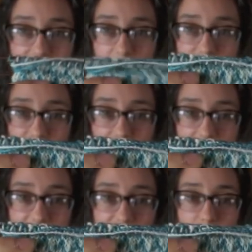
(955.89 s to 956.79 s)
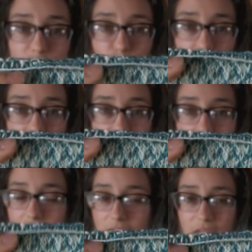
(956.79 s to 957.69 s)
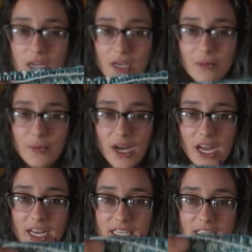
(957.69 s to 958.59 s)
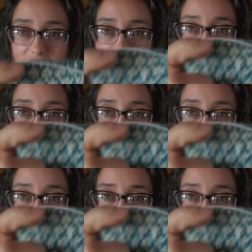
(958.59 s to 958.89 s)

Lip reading: so much fun. It's so much work, but